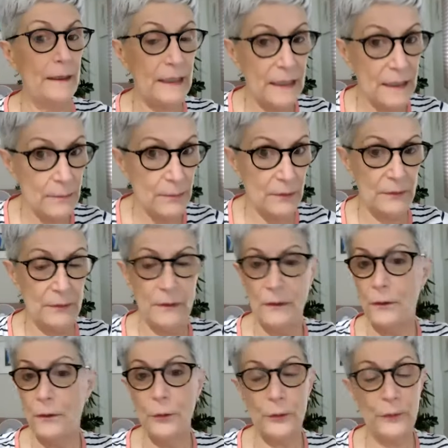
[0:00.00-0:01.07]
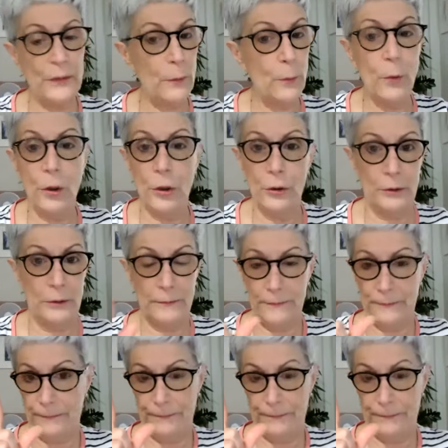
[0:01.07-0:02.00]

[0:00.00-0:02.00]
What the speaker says: chemo or the word